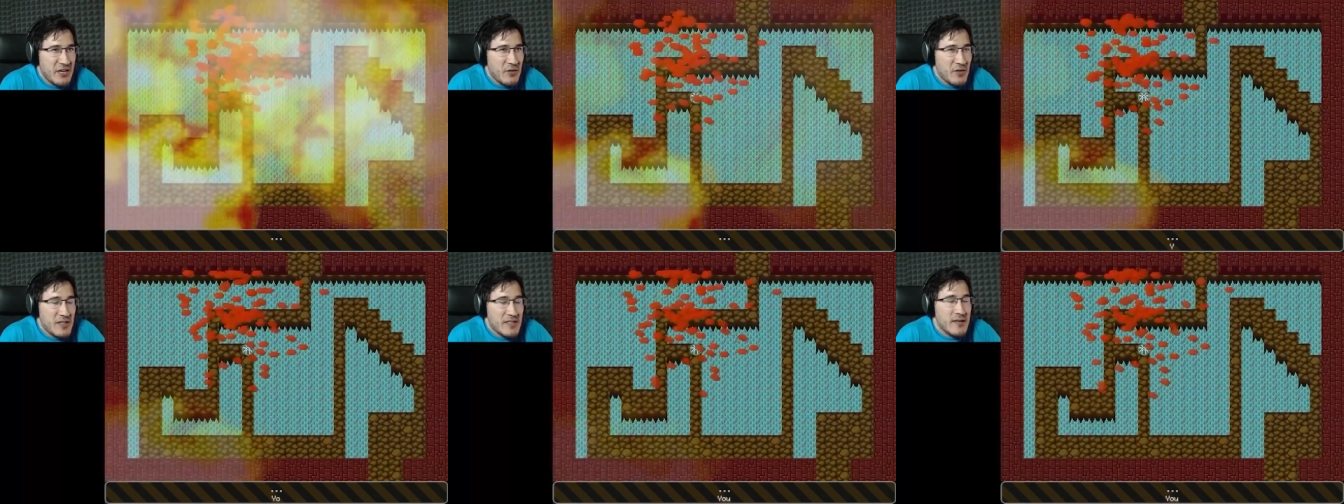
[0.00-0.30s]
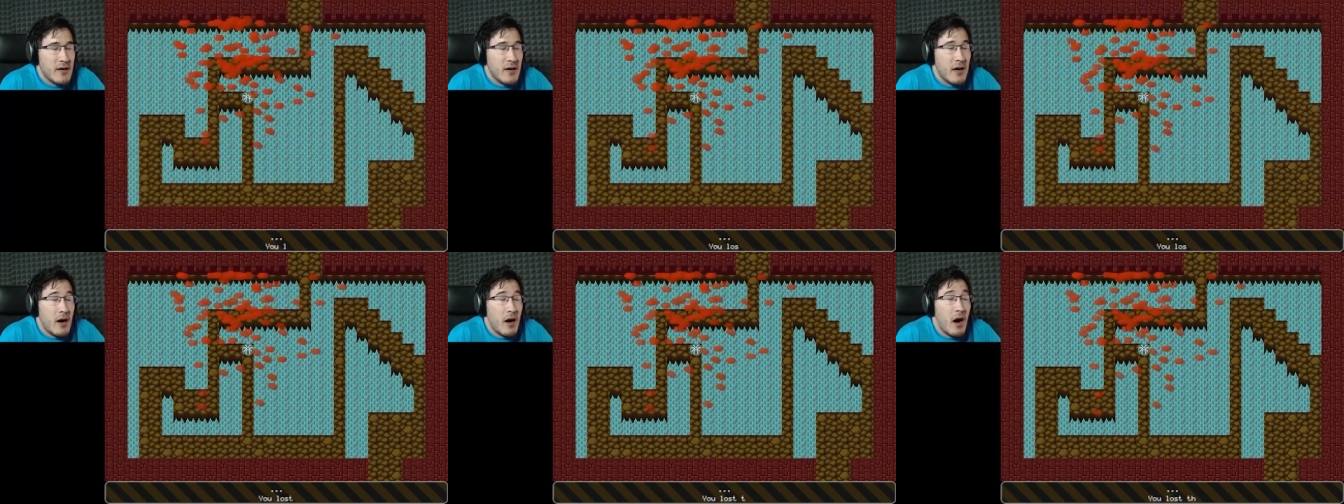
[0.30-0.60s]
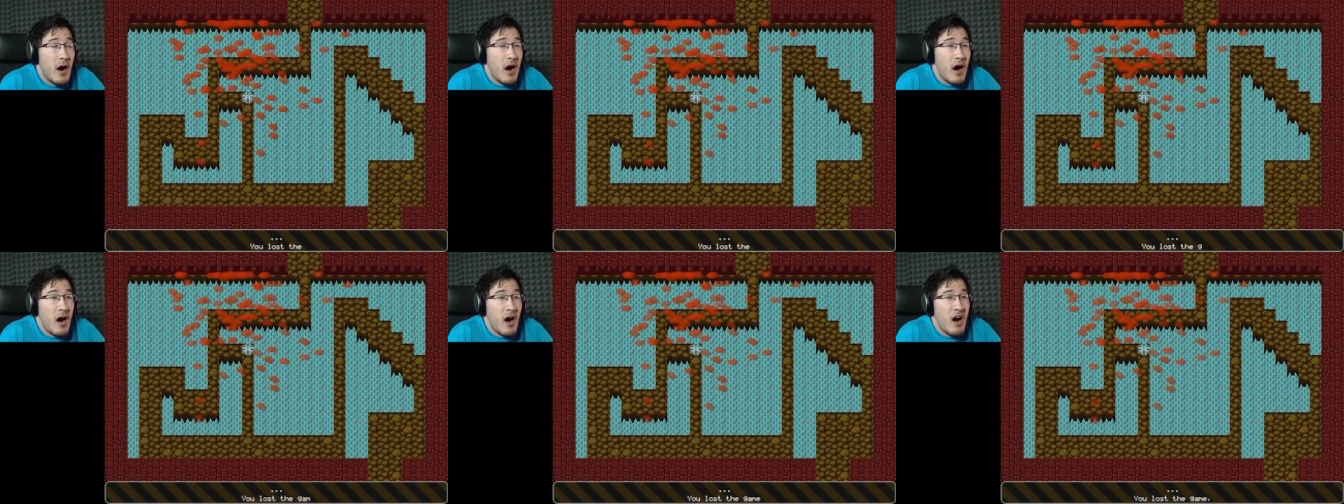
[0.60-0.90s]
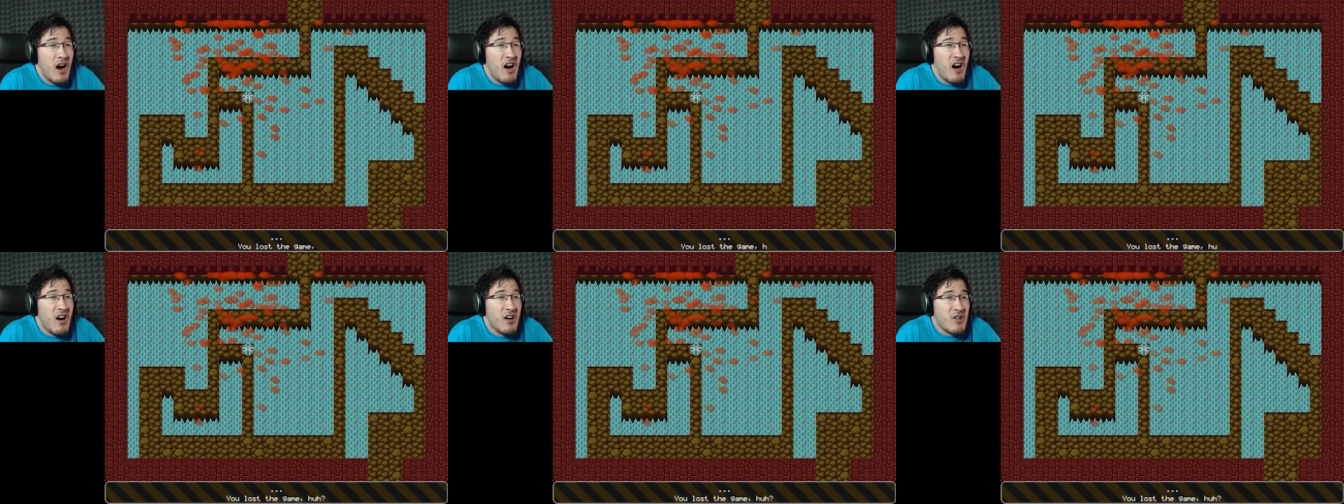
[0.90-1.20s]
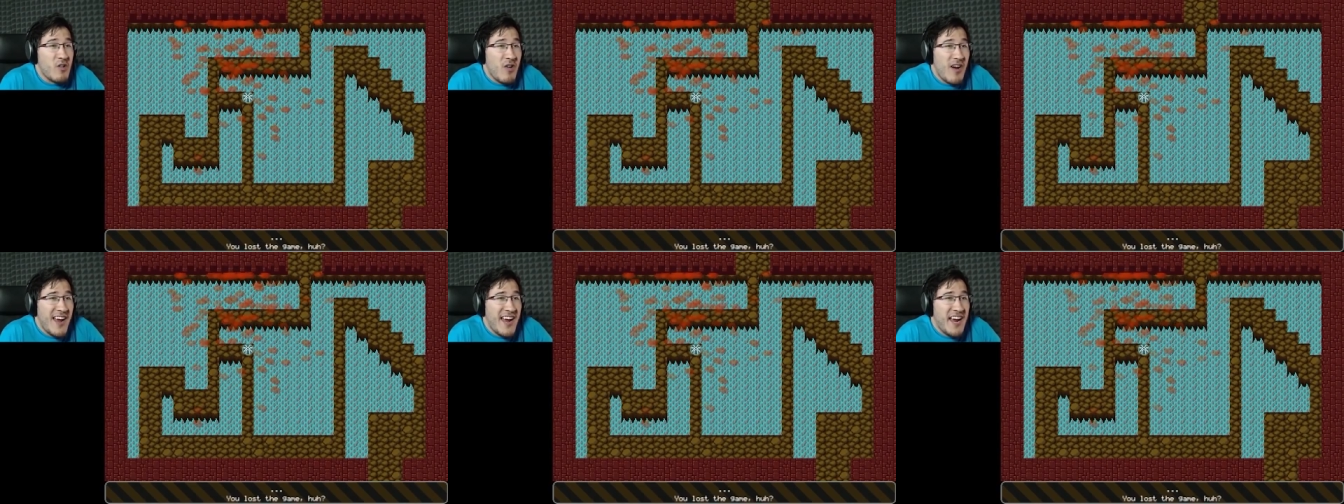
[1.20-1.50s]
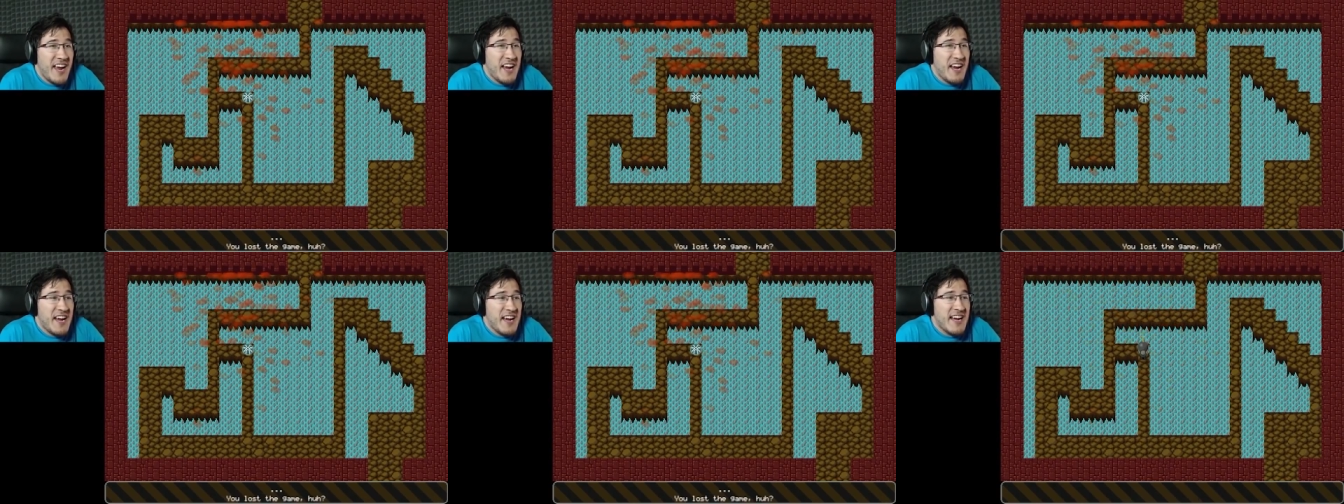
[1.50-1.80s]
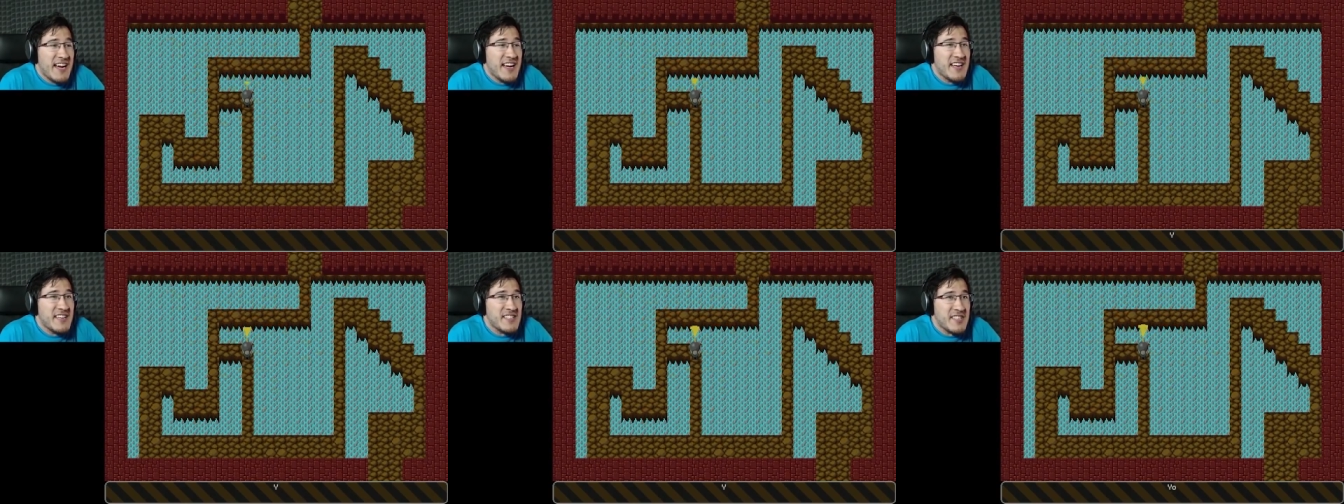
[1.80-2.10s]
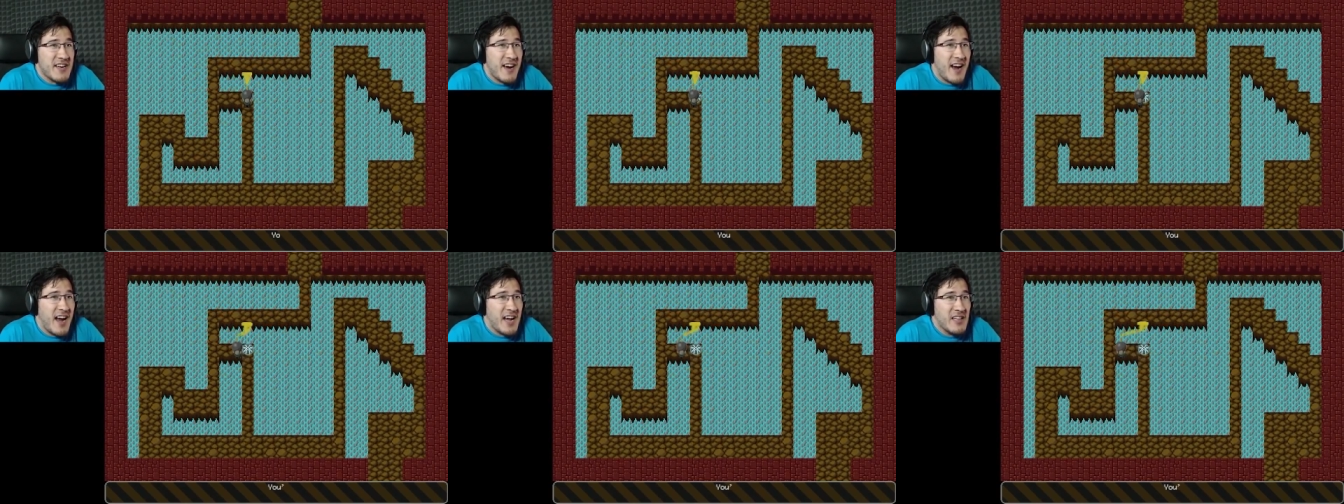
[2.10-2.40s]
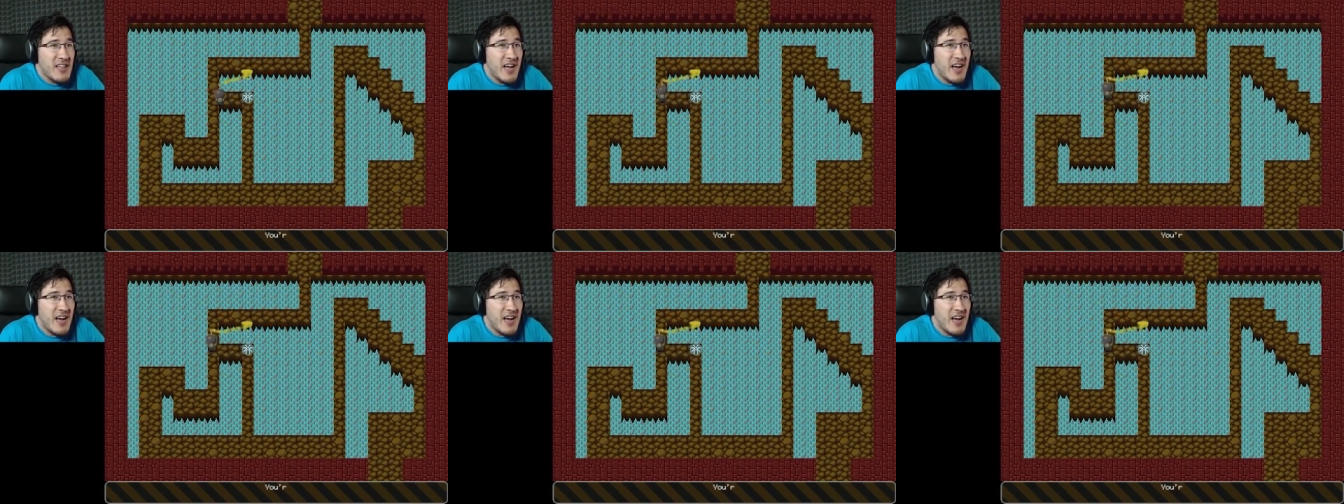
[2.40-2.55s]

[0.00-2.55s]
you. Oh, great! Sorry, I